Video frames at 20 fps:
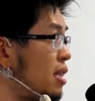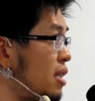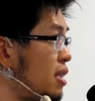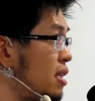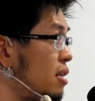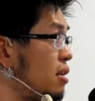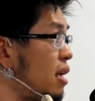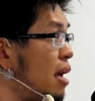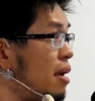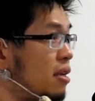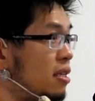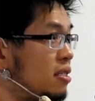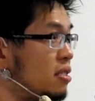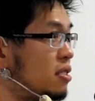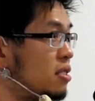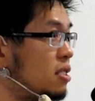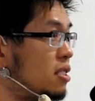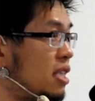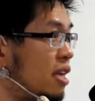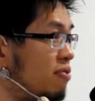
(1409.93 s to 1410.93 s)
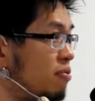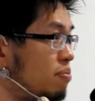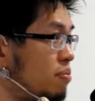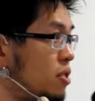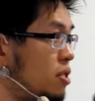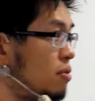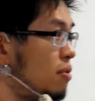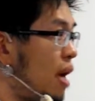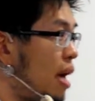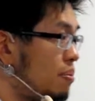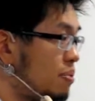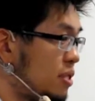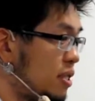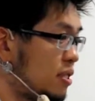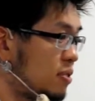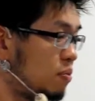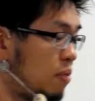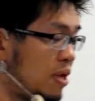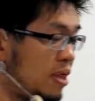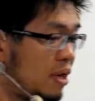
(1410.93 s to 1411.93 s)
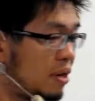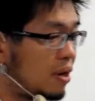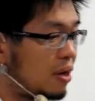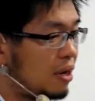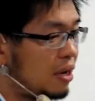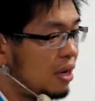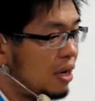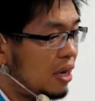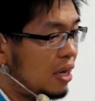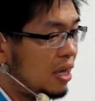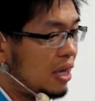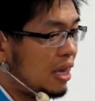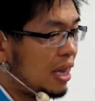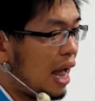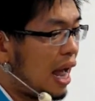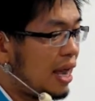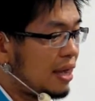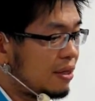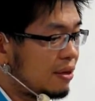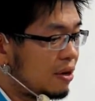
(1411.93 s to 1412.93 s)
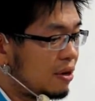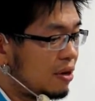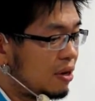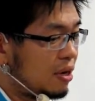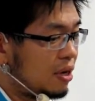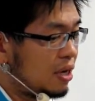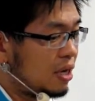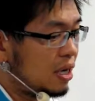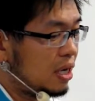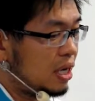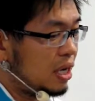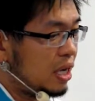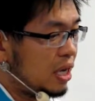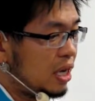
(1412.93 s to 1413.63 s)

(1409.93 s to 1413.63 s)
I, I just give them two options. One, they're either